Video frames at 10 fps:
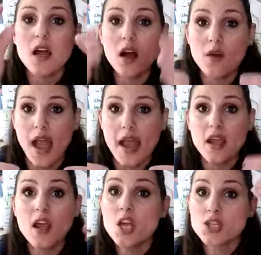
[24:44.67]
Okay,
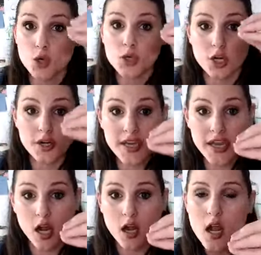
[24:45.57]
So you're
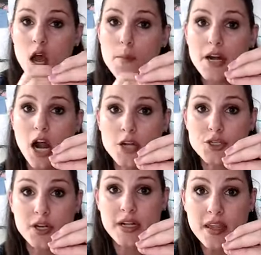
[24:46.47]
here, but
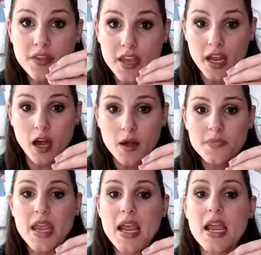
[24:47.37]
underneath here
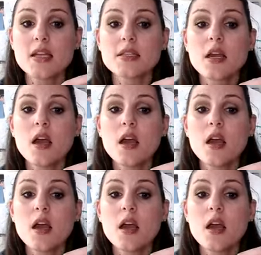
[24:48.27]
is